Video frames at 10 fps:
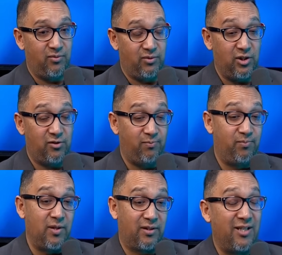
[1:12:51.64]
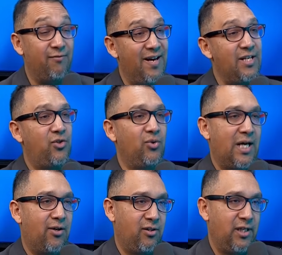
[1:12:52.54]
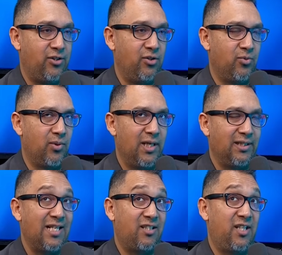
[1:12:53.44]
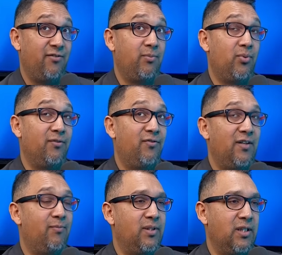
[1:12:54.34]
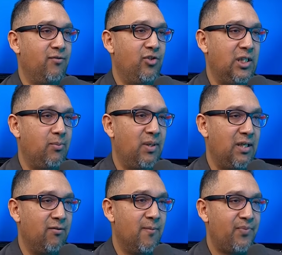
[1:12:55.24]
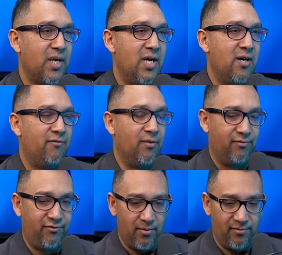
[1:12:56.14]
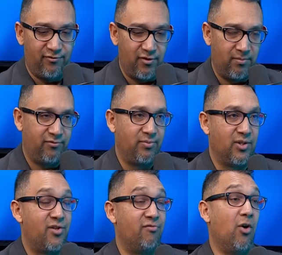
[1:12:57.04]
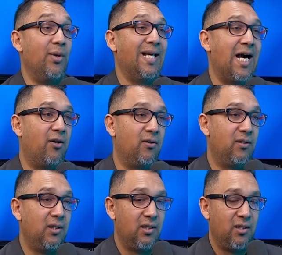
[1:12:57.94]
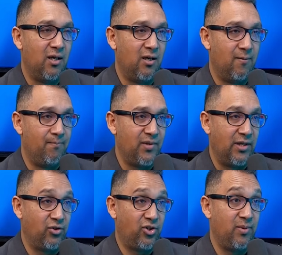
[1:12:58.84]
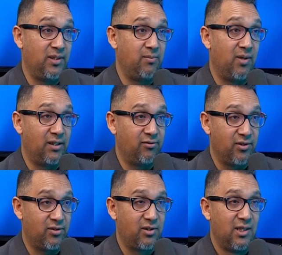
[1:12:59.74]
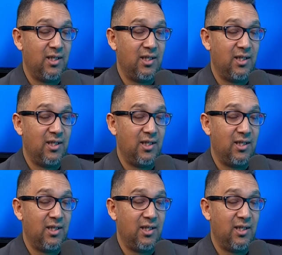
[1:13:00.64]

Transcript: Just the conventional calculations were like that's 7.5% of GDP from just throwing out undocumented migrants.